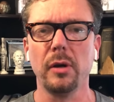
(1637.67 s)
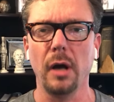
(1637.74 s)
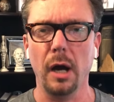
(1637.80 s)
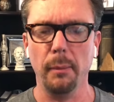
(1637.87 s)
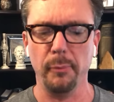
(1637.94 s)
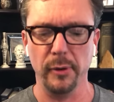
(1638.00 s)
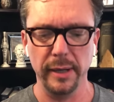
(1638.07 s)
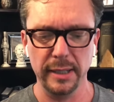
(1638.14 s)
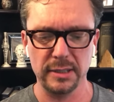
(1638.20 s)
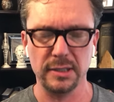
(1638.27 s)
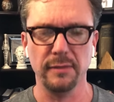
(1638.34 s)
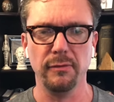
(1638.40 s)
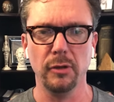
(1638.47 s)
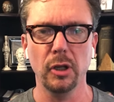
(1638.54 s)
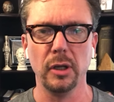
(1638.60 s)

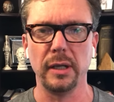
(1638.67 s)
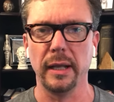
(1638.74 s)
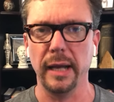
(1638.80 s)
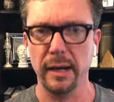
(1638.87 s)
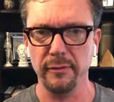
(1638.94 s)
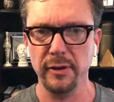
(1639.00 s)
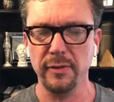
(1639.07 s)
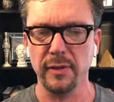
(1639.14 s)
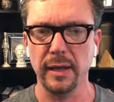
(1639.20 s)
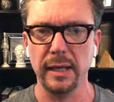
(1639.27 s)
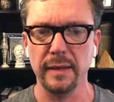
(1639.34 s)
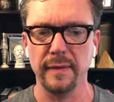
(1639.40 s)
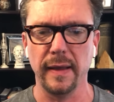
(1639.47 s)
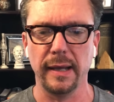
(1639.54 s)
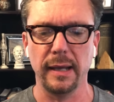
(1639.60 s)
comprehensive look at
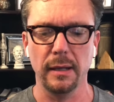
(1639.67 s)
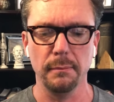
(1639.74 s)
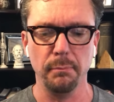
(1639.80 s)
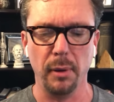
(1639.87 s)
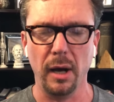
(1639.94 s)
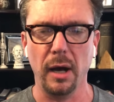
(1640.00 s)
everything that can